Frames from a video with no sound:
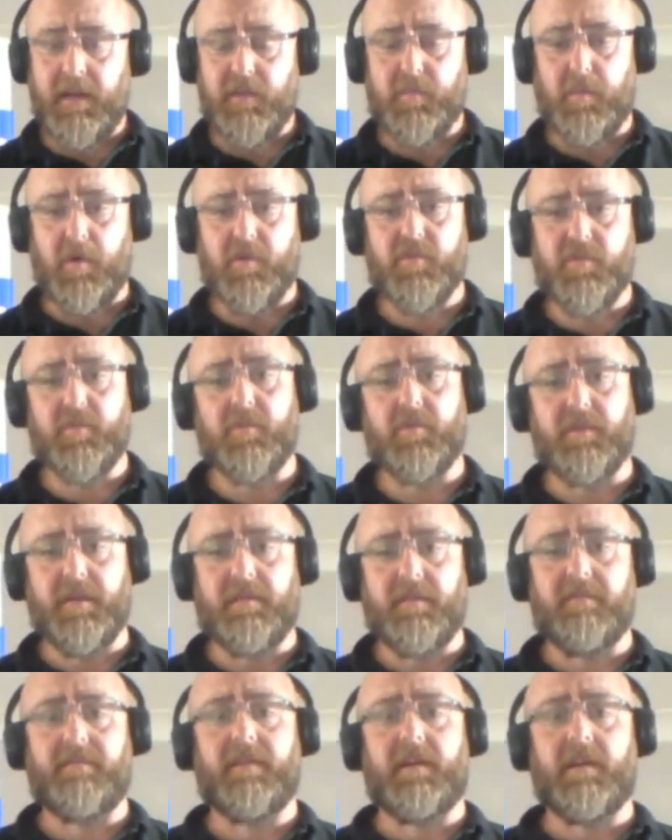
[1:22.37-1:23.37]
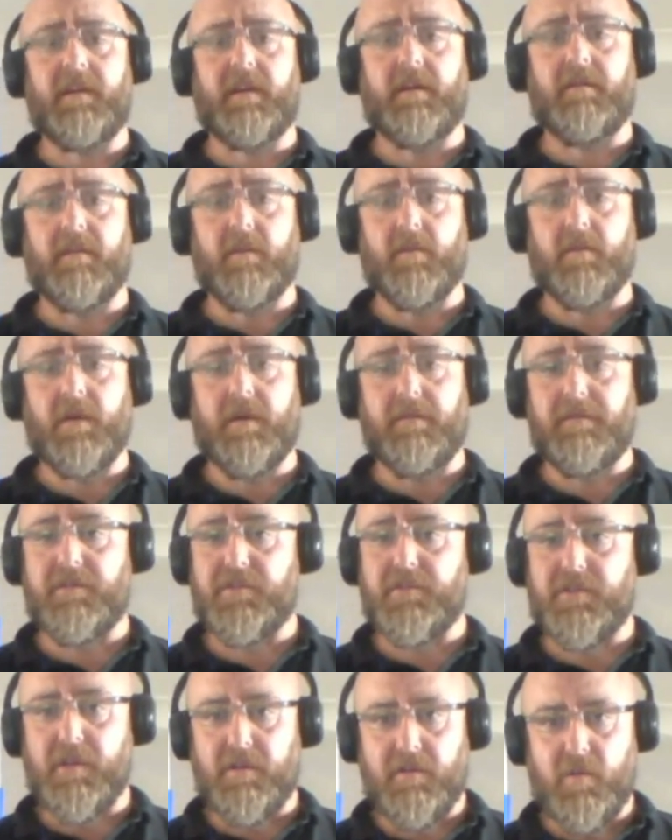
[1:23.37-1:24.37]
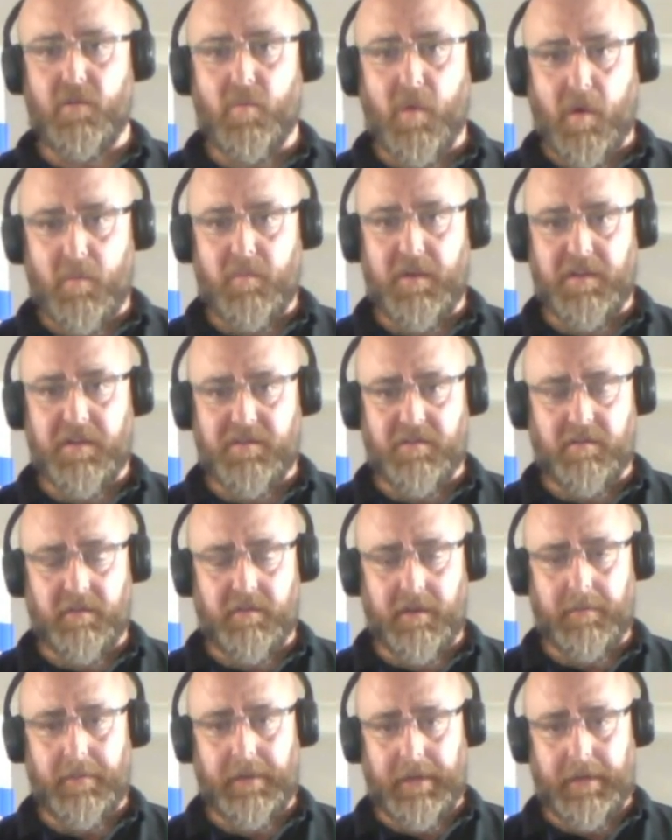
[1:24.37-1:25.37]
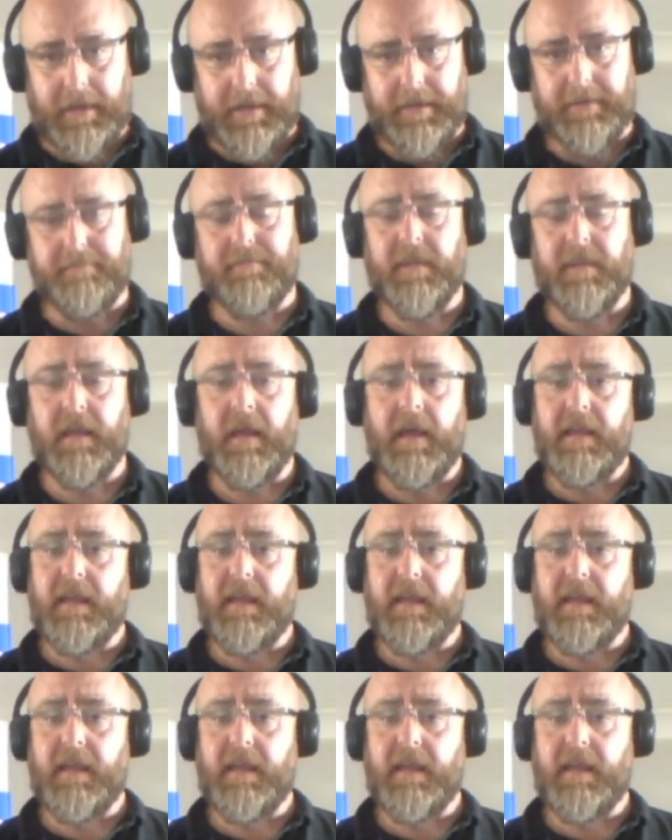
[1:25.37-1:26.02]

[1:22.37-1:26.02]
it's possible that the video that we're going to show you won't necessarily play.